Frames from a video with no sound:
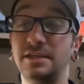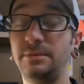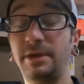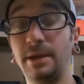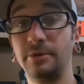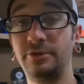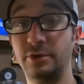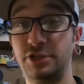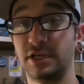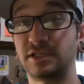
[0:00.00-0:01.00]
be able to
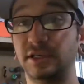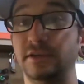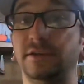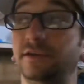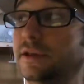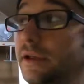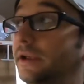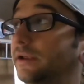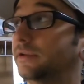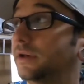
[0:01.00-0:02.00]
adjust it,
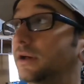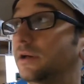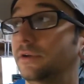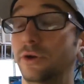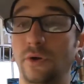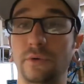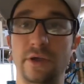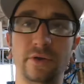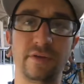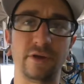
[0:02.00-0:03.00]
and
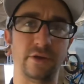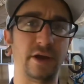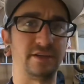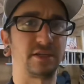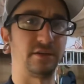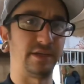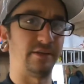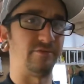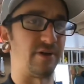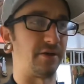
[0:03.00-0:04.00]
it'll give it a nice,
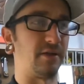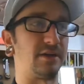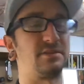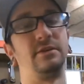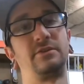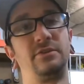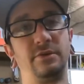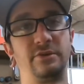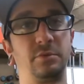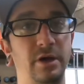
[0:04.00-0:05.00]
clean, finalized look to it
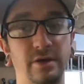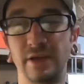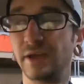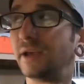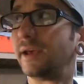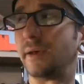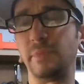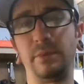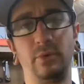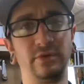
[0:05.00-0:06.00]
as well. And
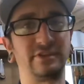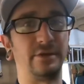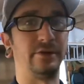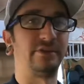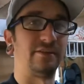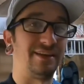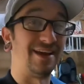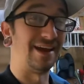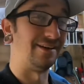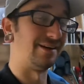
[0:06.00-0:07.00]
maybe we'll send those out to get
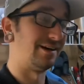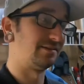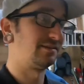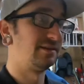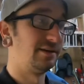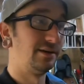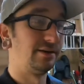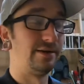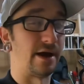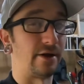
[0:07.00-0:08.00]
anodized.
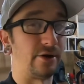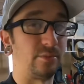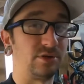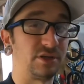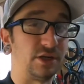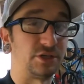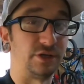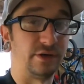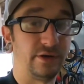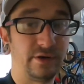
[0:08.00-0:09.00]
Not 100% sure.